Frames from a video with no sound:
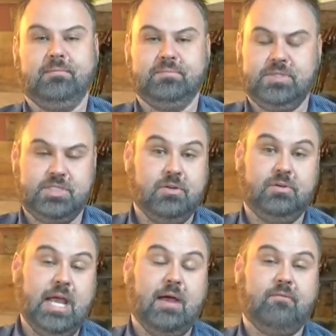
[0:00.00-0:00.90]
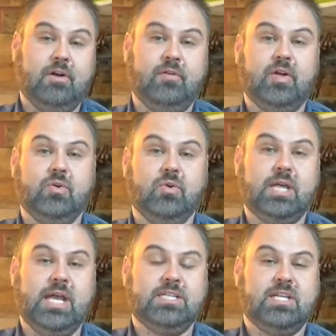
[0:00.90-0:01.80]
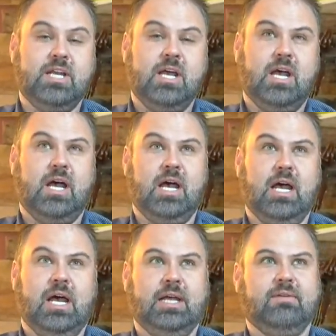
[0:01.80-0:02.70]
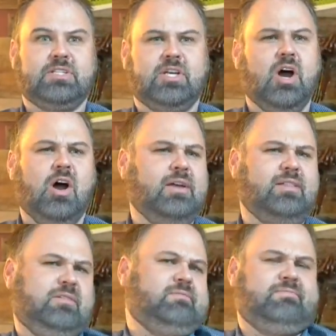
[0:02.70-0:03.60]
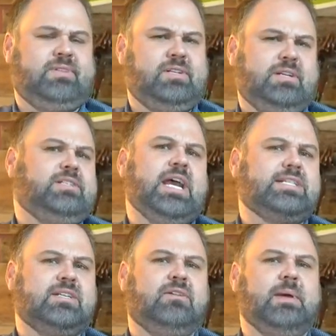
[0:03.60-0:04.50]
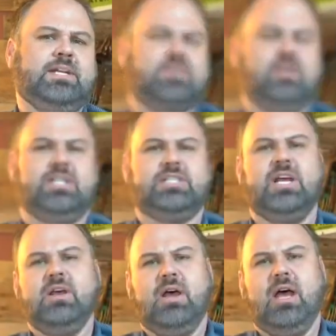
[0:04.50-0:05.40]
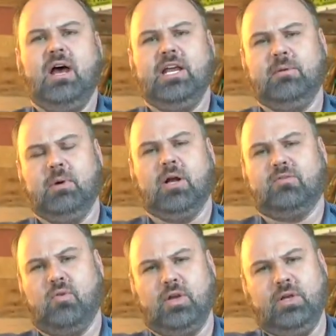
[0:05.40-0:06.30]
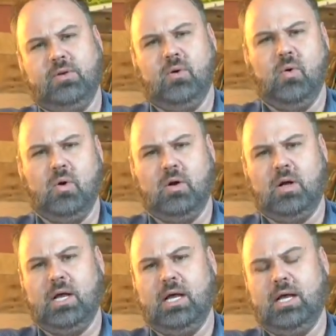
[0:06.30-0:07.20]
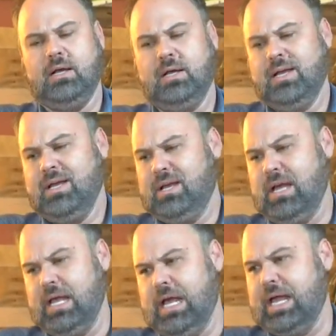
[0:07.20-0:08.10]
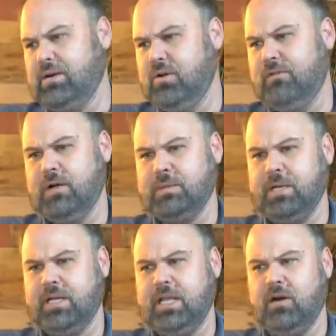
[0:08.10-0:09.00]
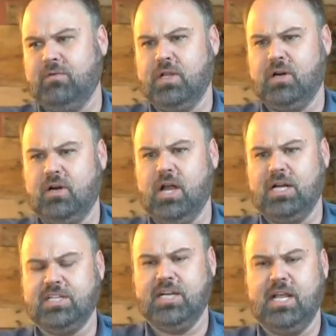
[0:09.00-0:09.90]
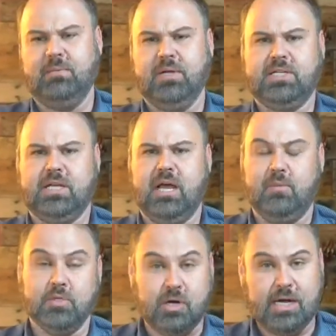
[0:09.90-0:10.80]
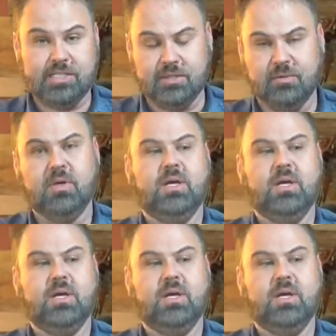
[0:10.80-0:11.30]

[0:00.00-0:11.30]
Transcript: So yeah, very, very cool case. Give us a call. Either Jackson will make sure it's earmarked for you, or I don't know if I'll get over there or not today, but I will try to.